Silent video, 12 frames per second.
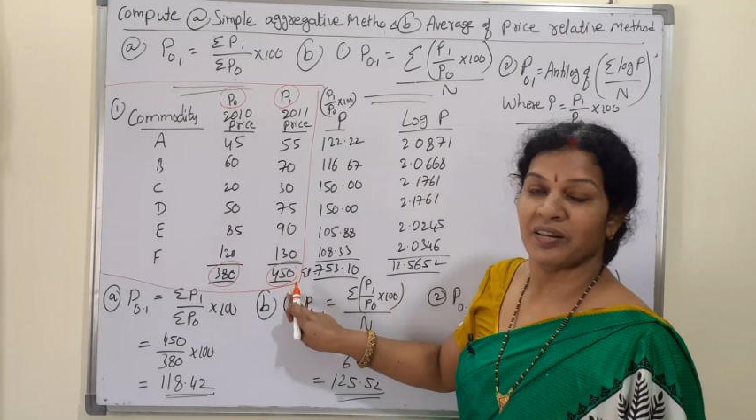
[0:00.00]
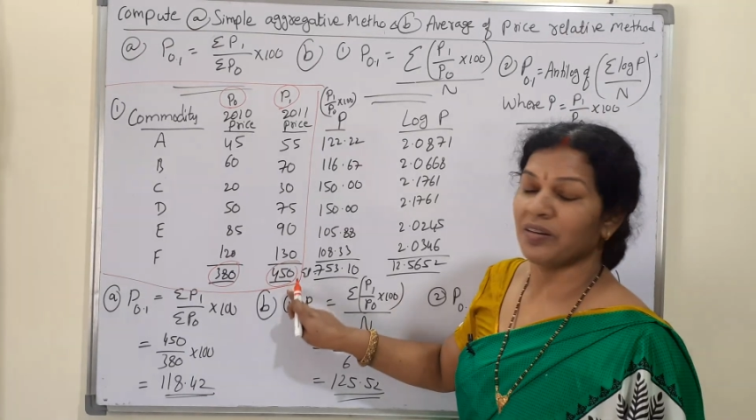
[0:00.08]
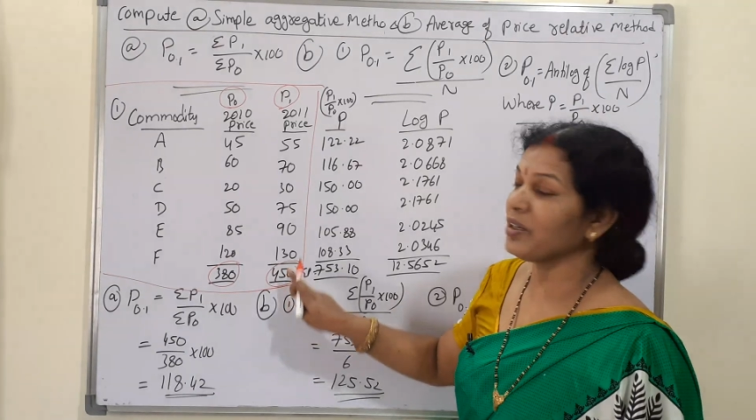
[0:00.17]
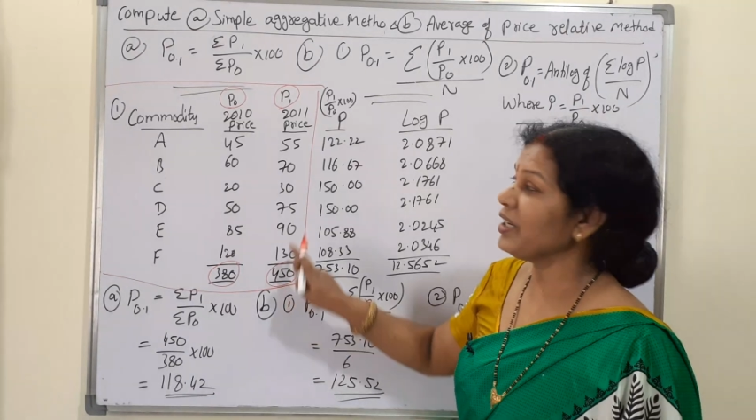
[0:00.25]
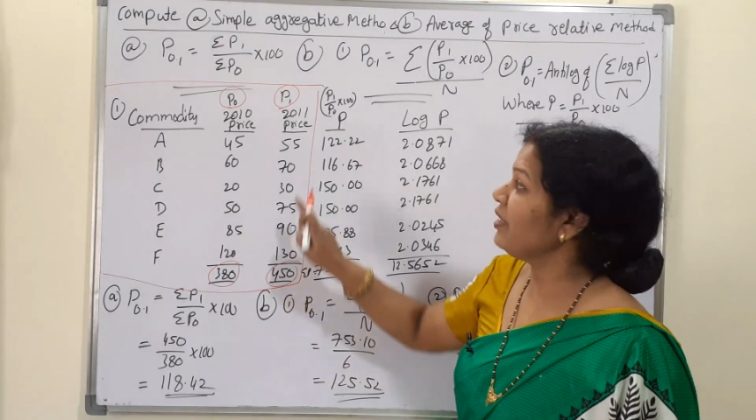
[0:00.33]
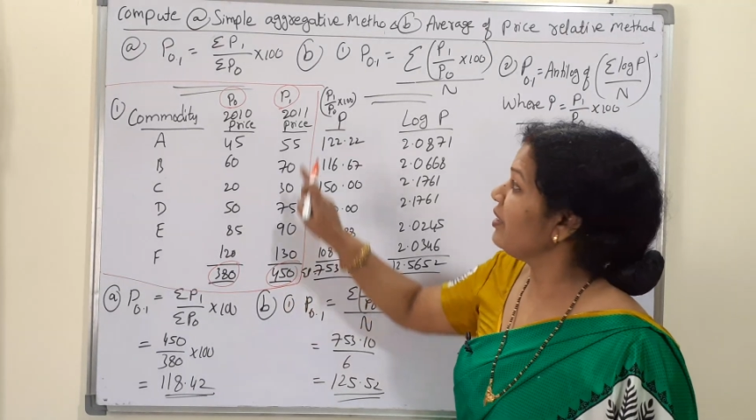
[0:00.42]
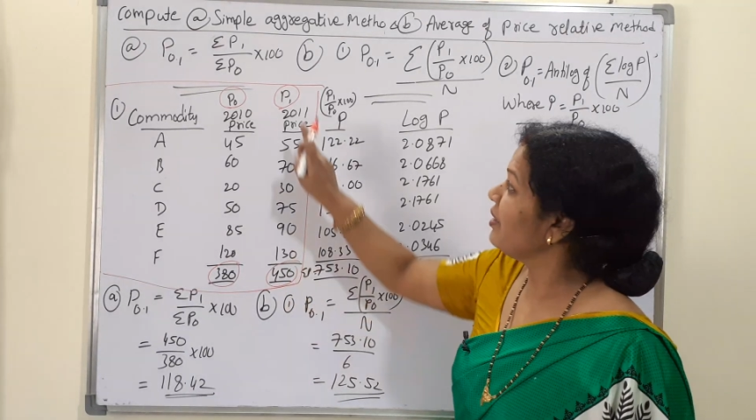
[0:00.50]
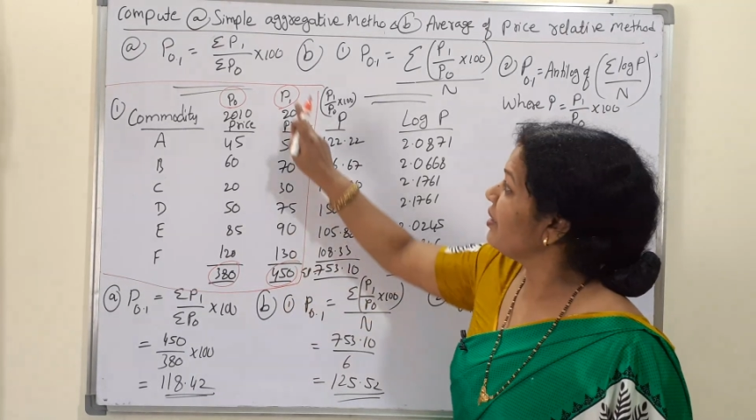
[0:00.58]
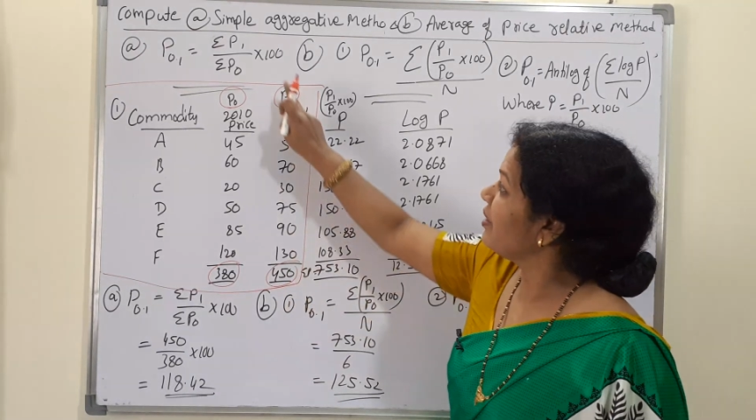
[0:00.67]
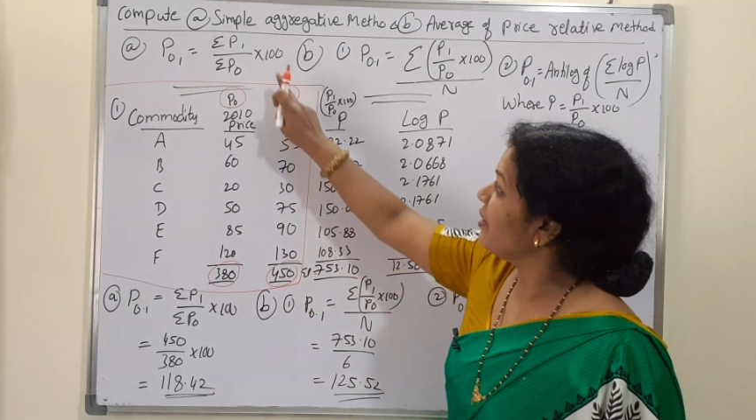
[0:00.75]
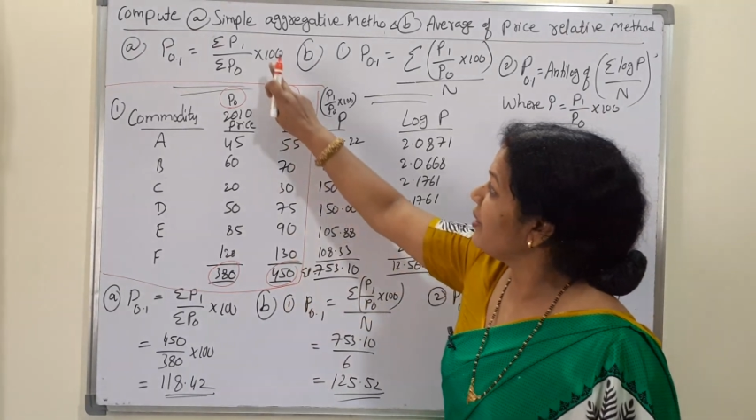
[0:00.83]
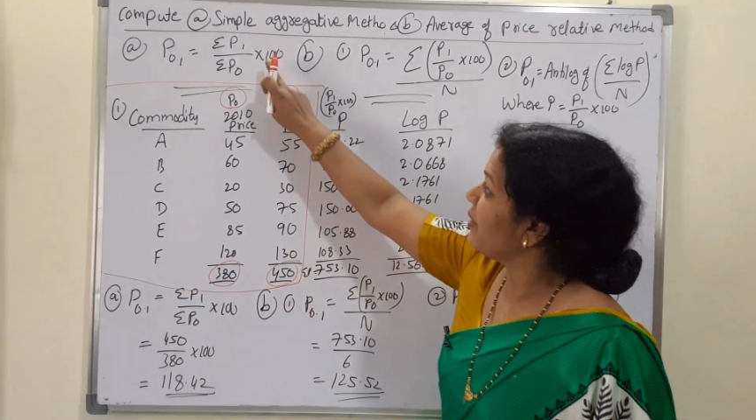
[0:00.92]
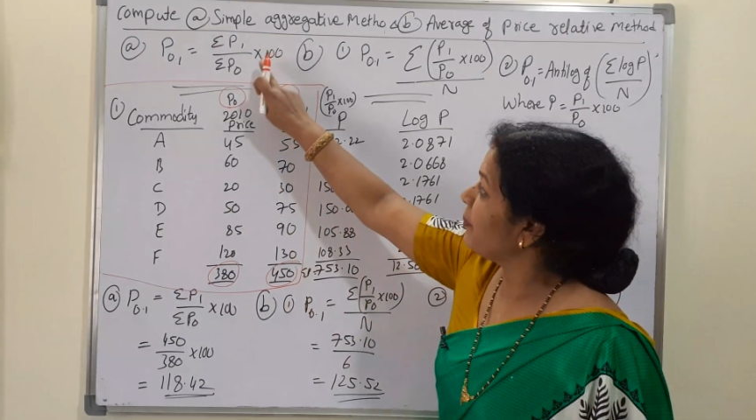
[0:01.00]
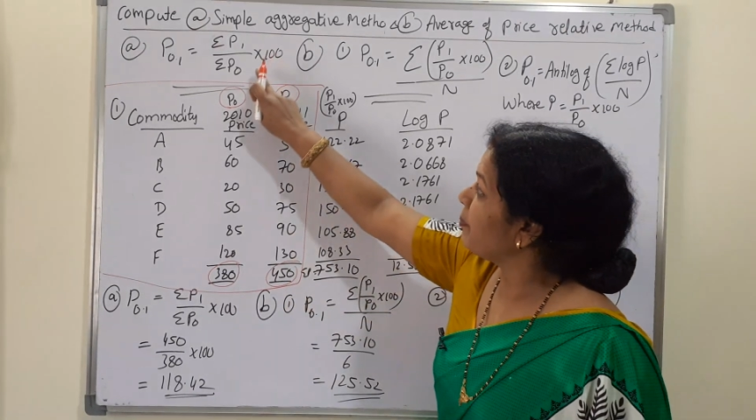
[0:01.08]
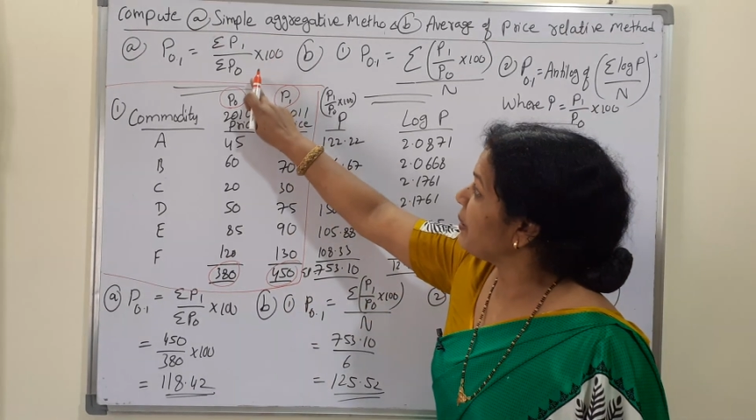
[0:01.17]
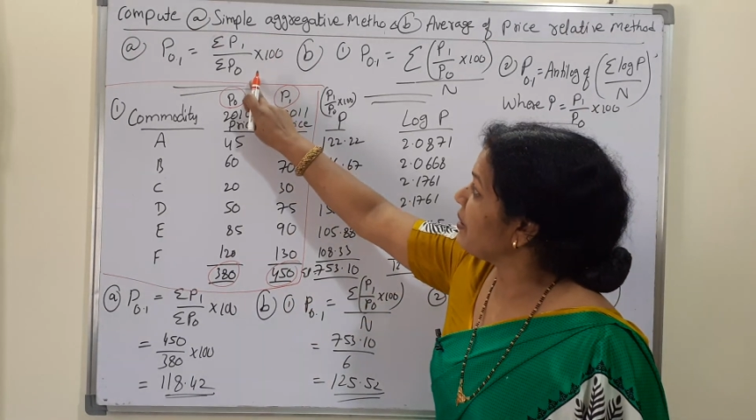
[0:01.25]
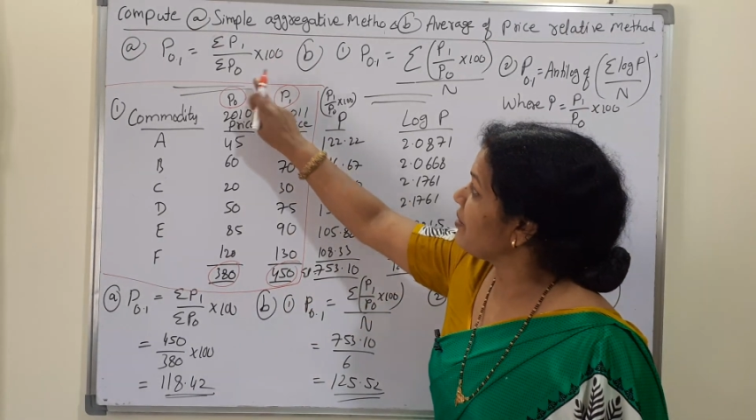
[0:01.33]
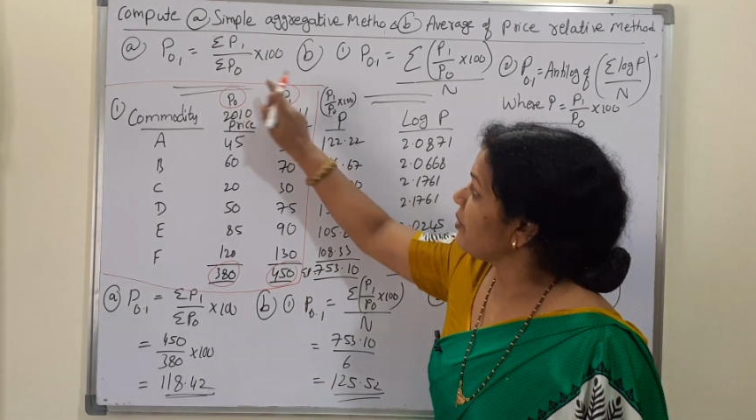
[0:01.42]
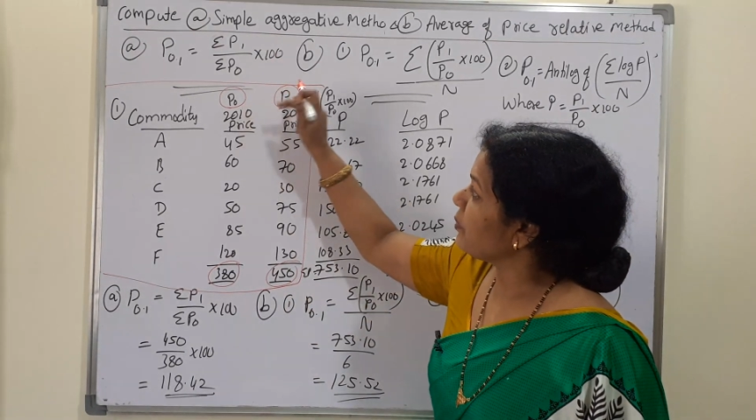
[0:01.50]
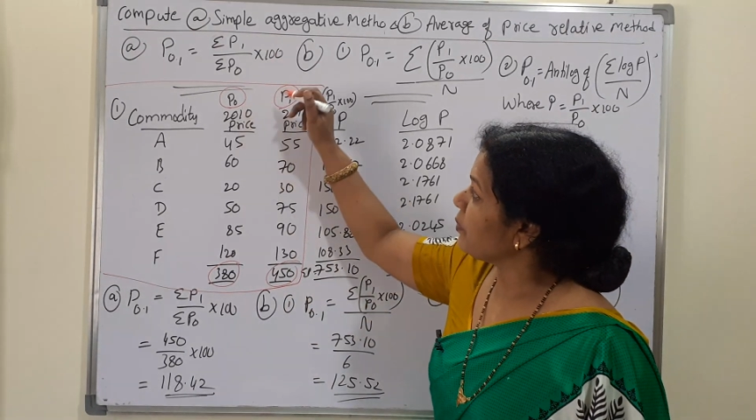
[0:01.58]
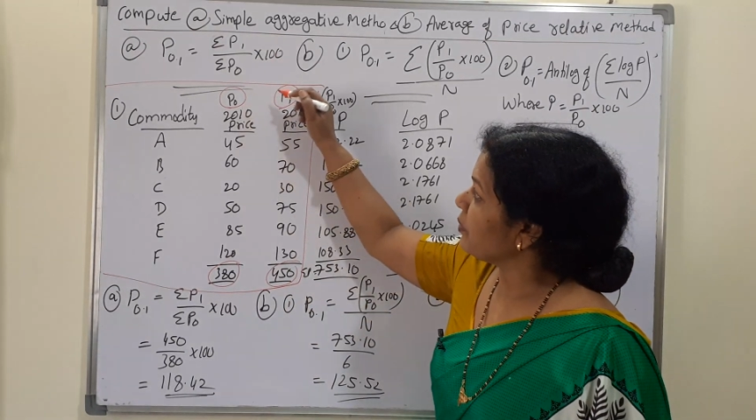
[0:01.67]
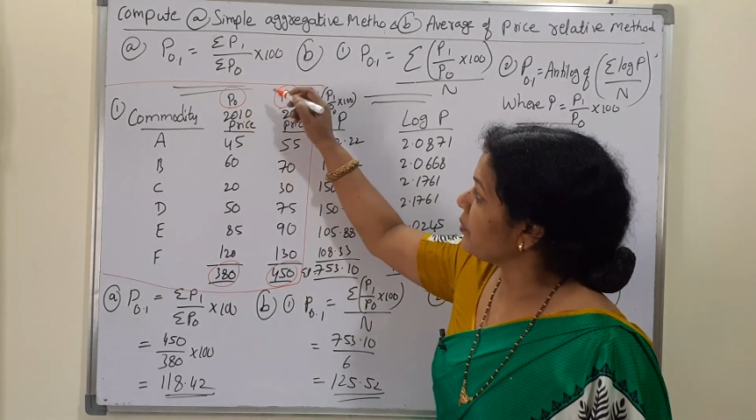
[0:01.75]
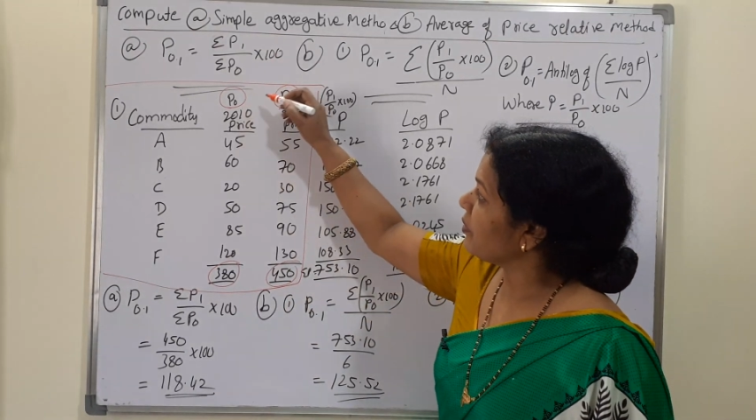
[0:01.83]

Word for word: Okay. P0,